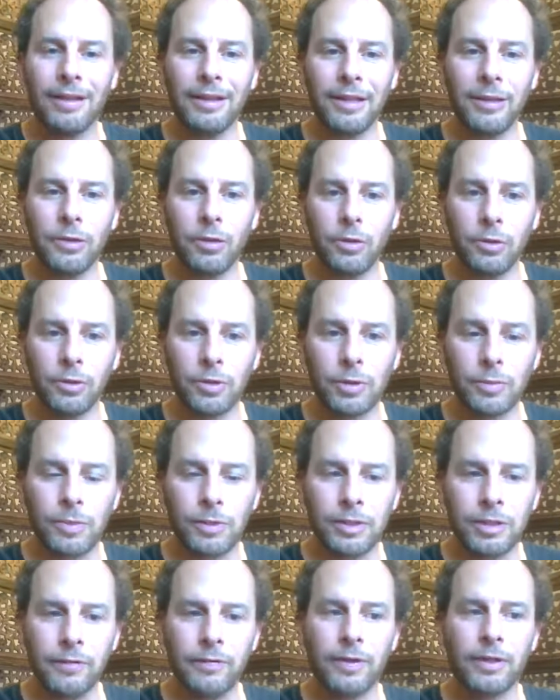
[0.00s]
and then you learn
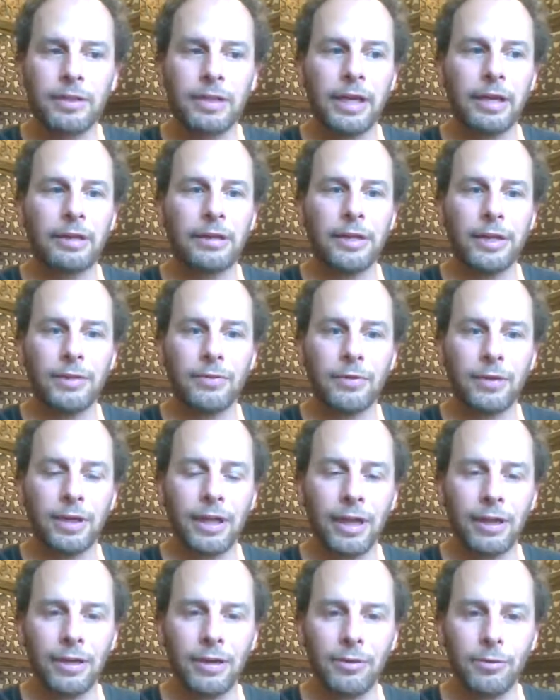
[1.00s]
specific techniques for
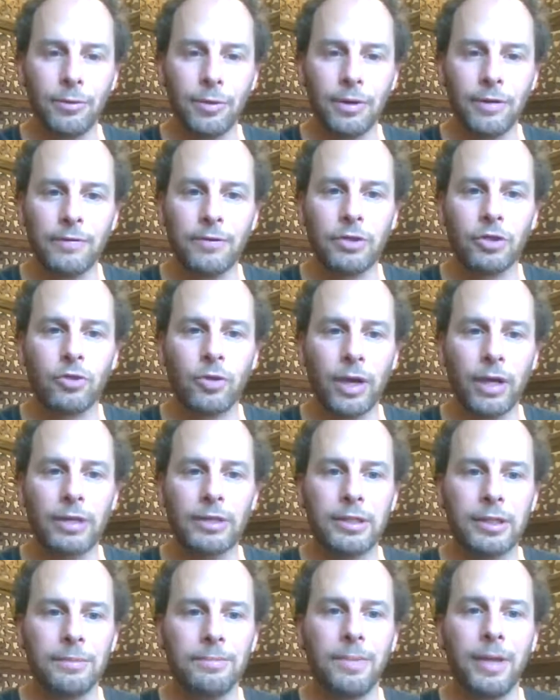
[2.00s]
getting rid of
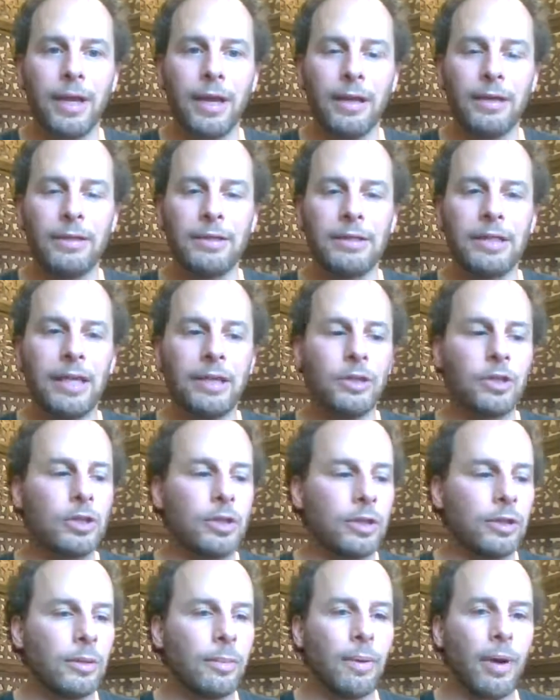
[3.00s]
stress and pain and
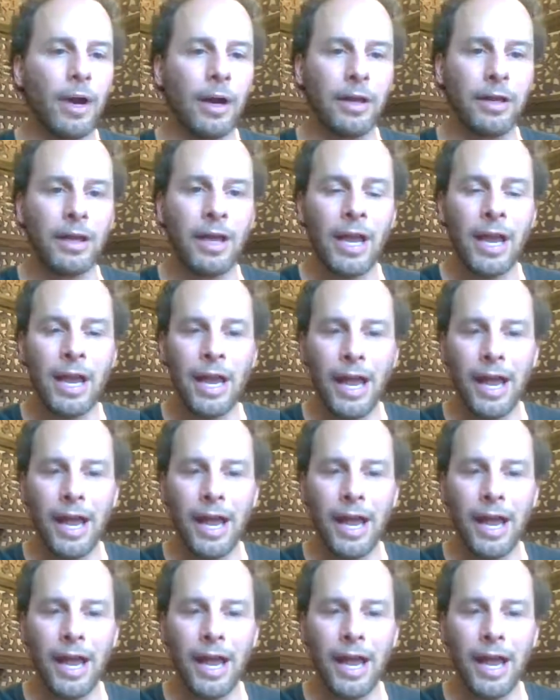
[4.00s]
tension in the body,